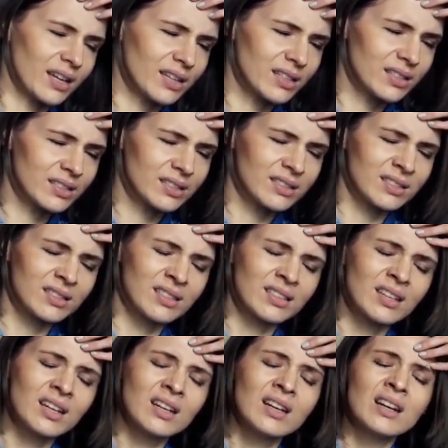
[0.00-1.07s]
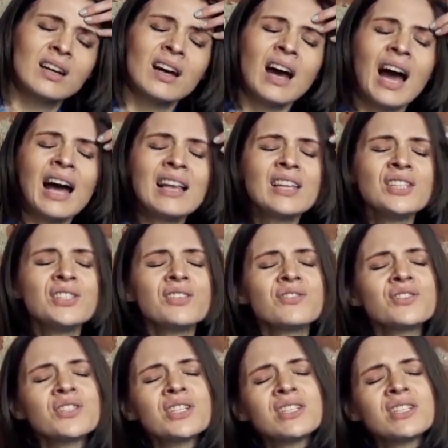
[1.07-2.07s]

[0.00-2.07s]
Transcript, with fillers: And uh, show me your friends and I'll tell